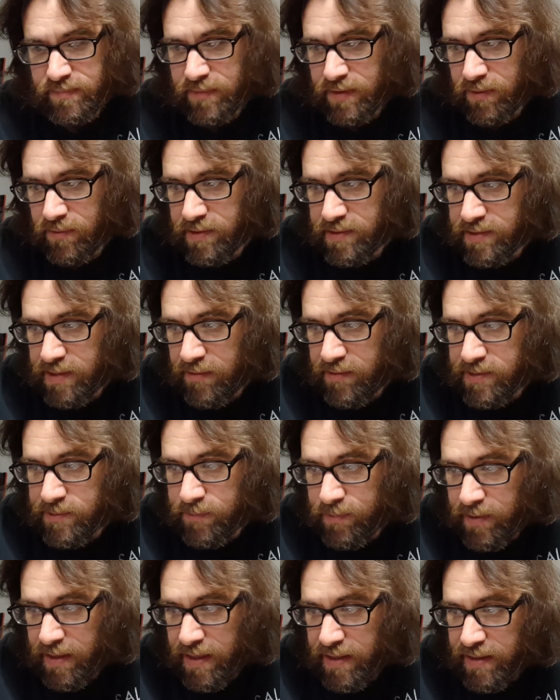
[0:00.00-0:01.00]
which I was
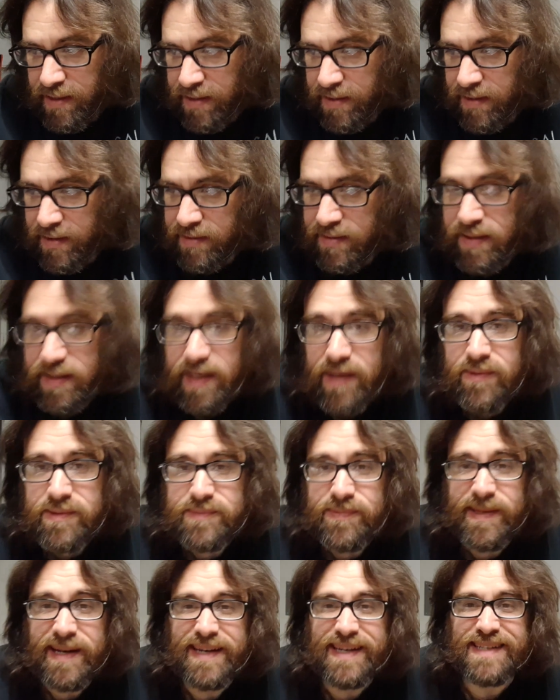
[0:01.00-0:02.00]
planning
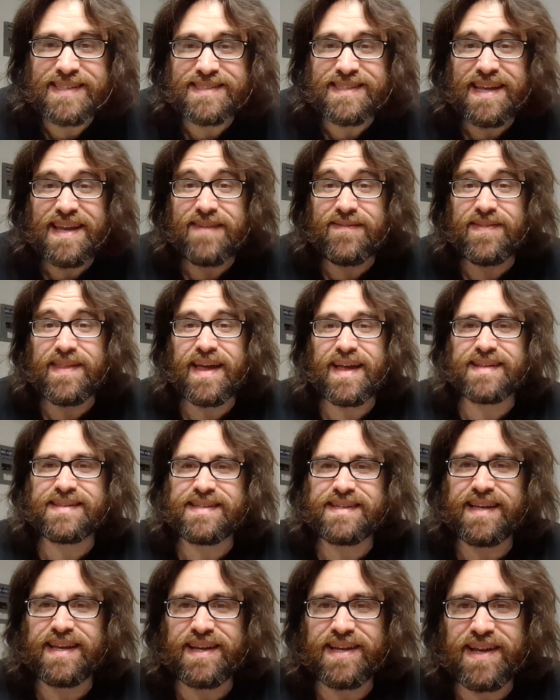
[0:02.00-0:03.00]
to save that
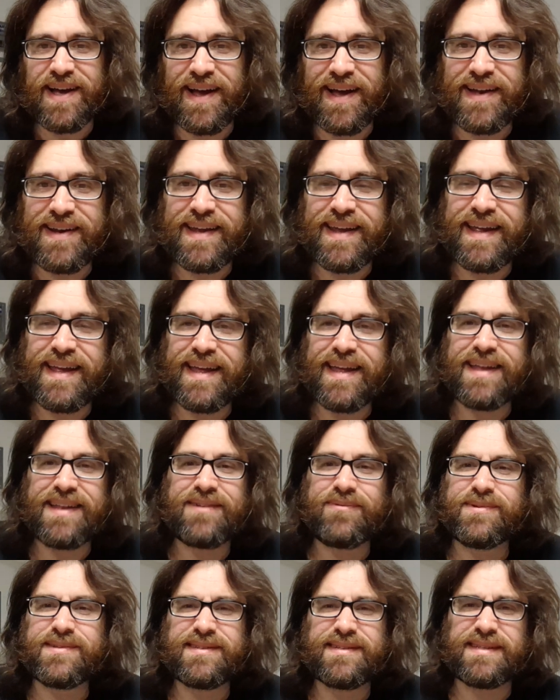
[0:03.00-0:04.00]
to get God
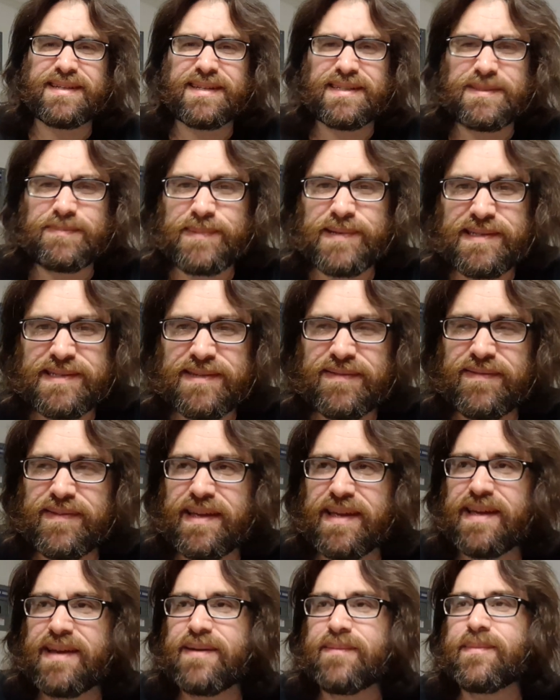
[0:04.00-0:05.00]
Hand, which is an expensive
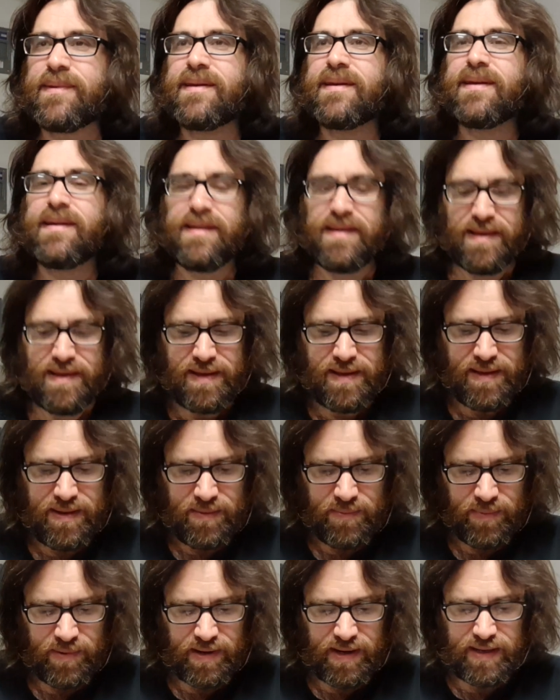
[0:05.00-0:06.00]
game.
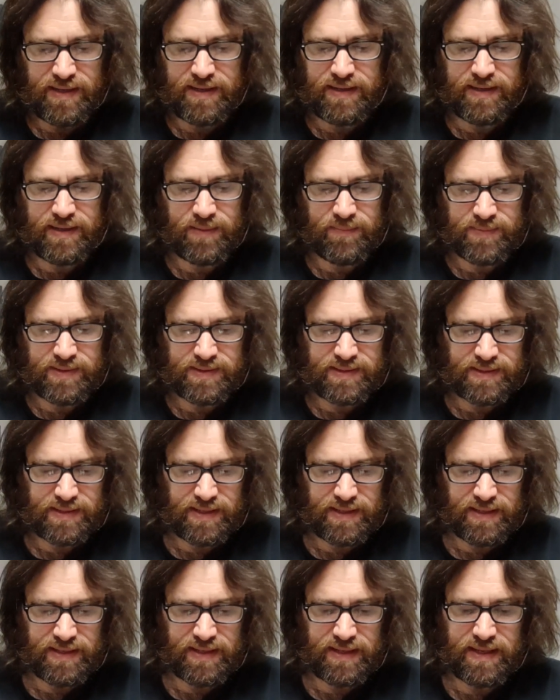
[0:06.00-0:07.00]
But I ended up just
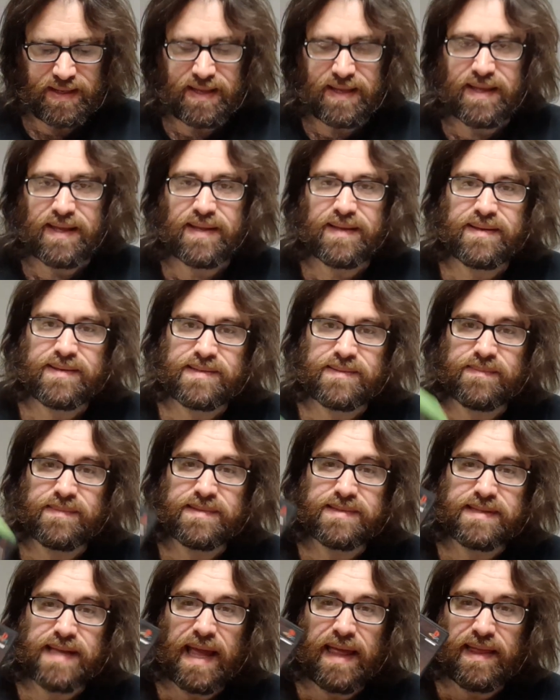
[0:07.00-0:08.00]
getting some
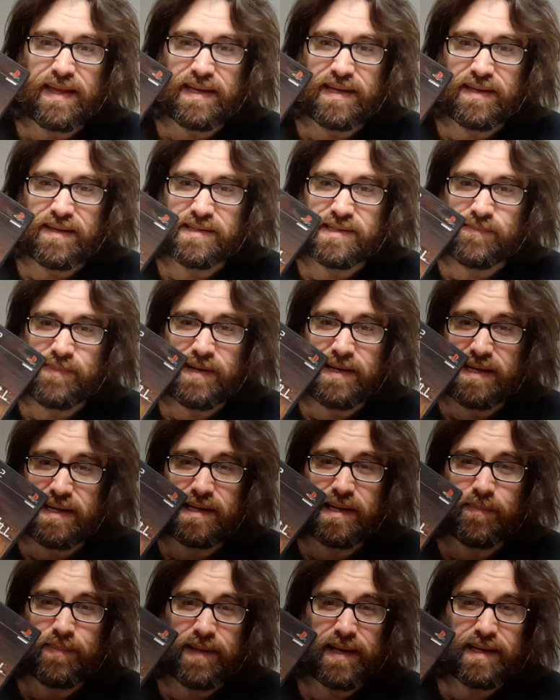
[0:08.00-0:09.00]
Silent Hills. I probably
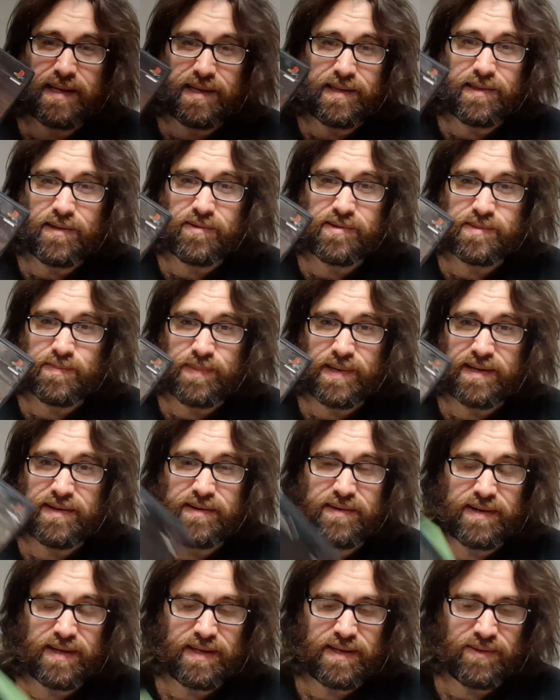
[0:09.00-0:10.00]
end up liking those
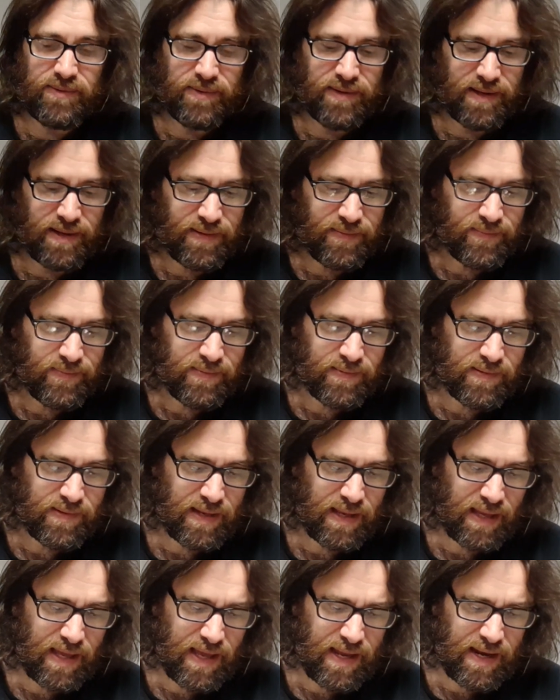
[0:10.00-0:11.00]
better anyway. And
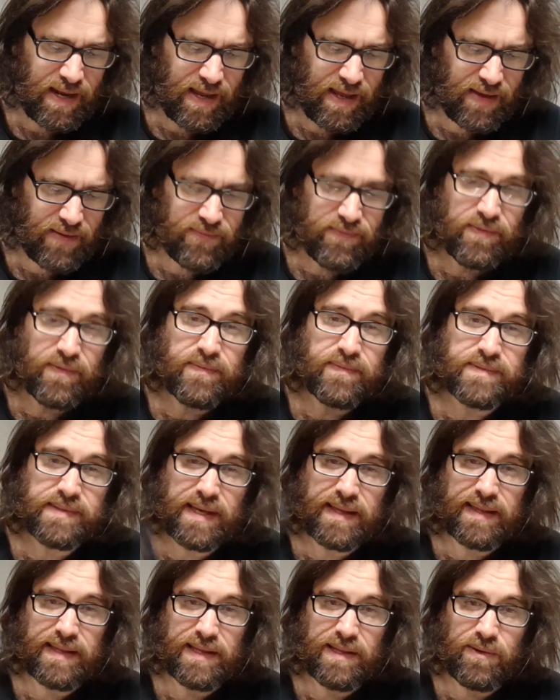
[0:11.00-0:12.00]
I gotta have
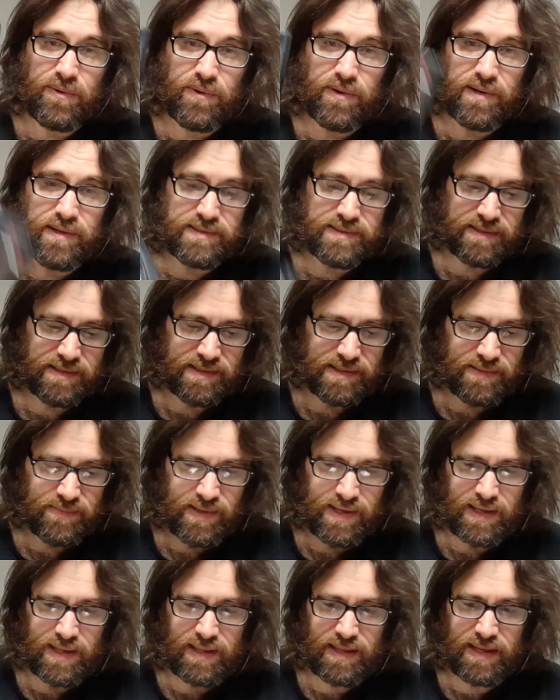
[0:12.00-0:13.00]
Silent Hill Origins in
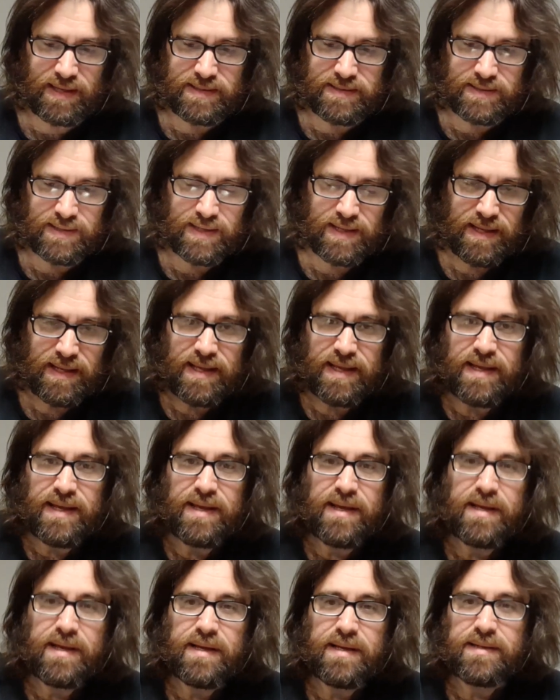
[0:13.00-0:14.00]
my collection.
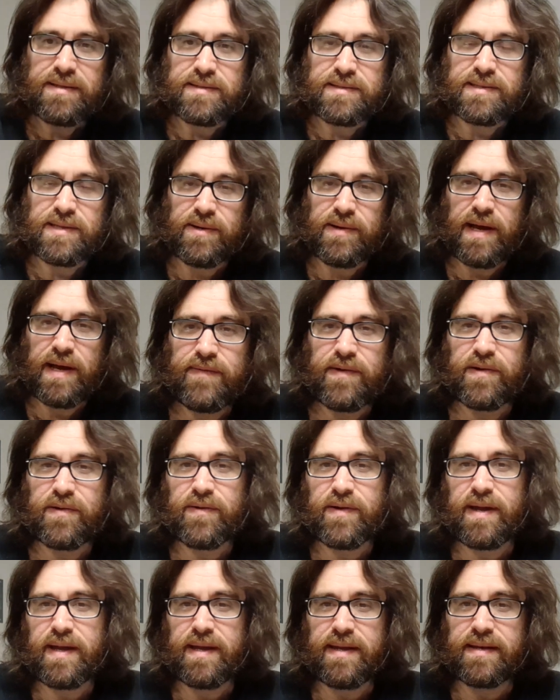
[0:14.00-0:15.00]
So a
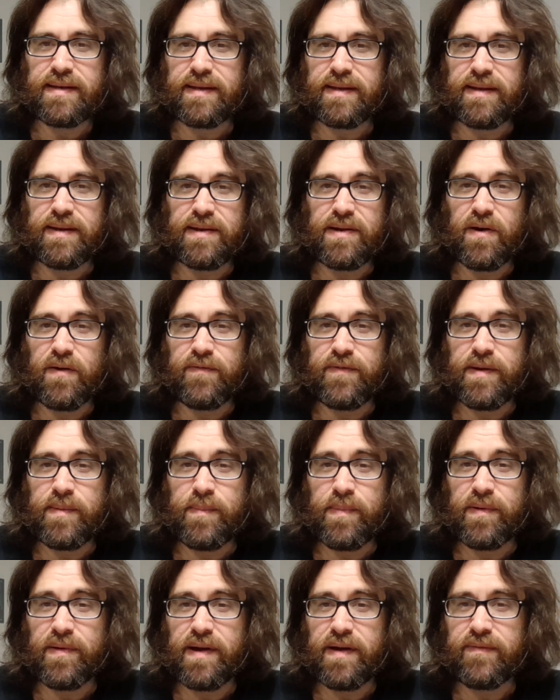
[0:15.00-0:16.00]
great
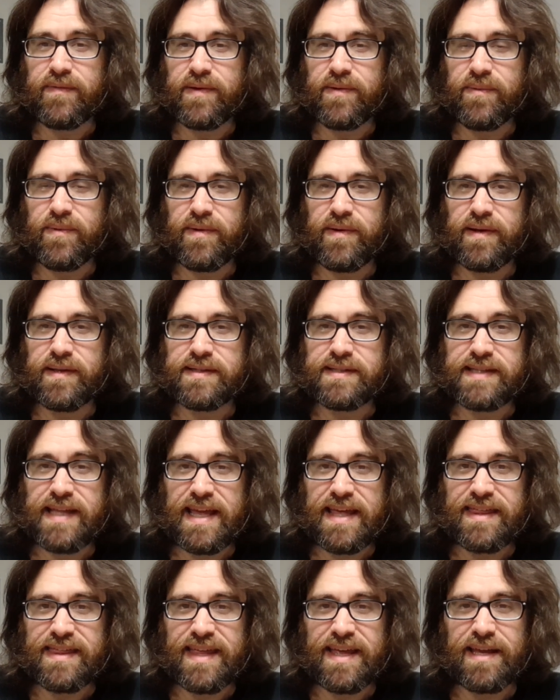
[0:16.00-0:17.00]
November, everyone.
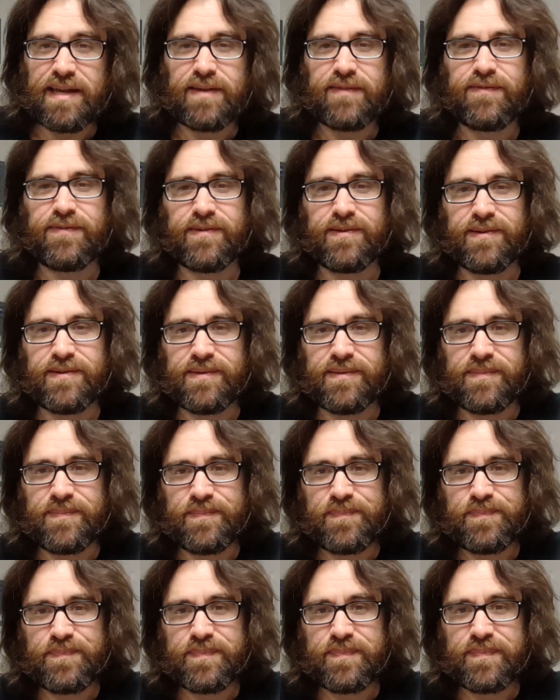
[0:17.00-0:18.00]
Stay thankful.